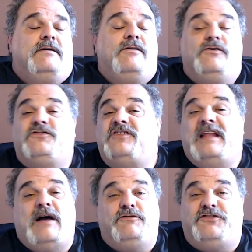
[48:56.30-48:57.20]

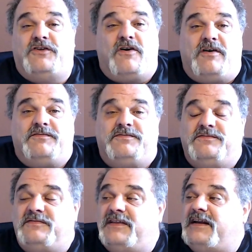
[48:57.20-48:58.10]
slouching off
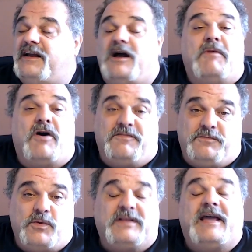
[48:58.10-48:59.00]
didn't come off.
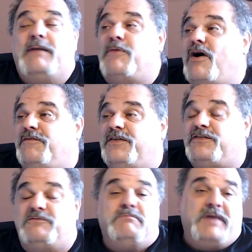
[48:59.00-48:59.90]
What came off
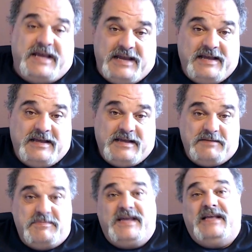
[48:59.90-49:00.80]
is me
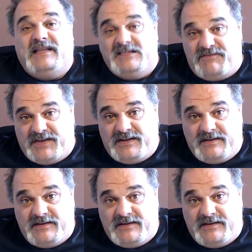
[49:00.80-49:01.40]
being livid.